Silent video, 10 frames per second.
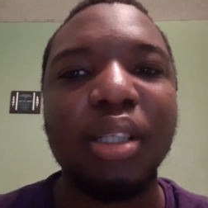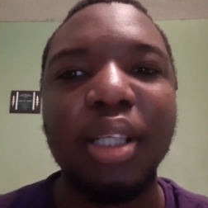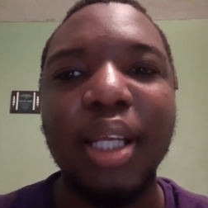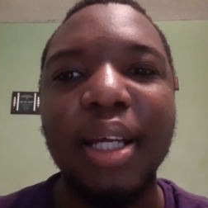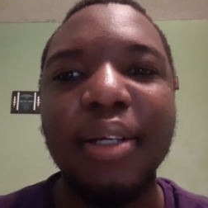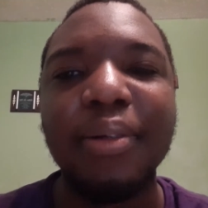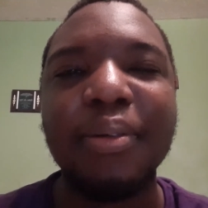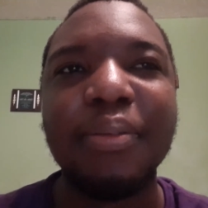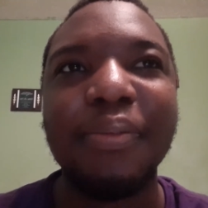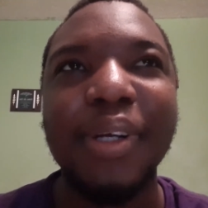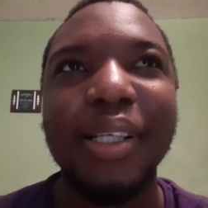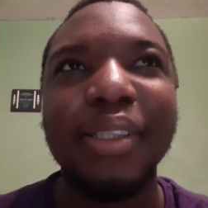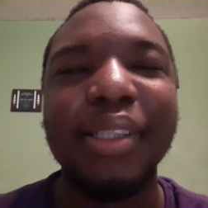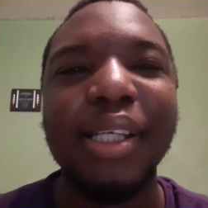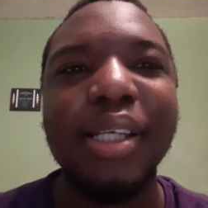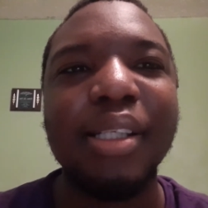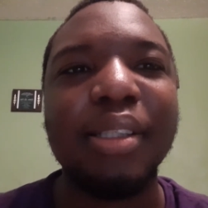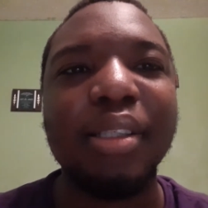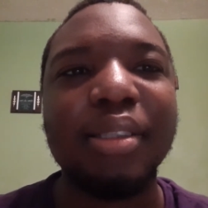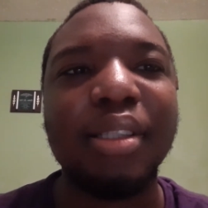Now, but
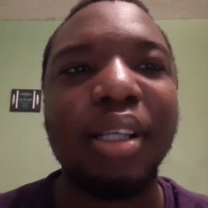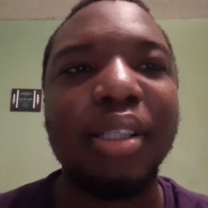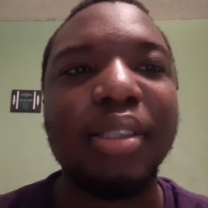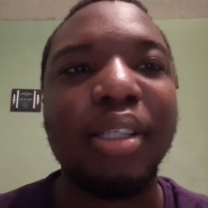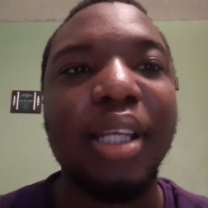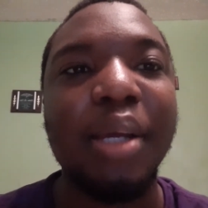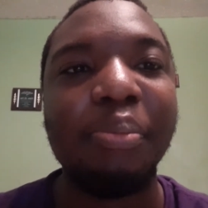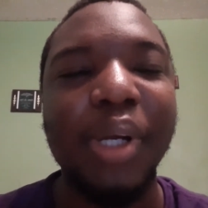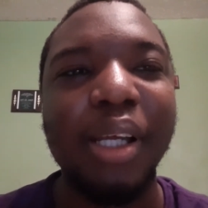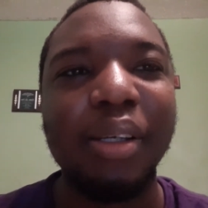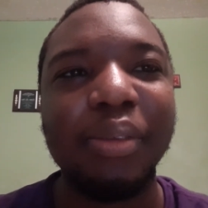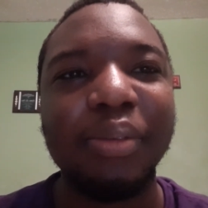the Scholastican Empire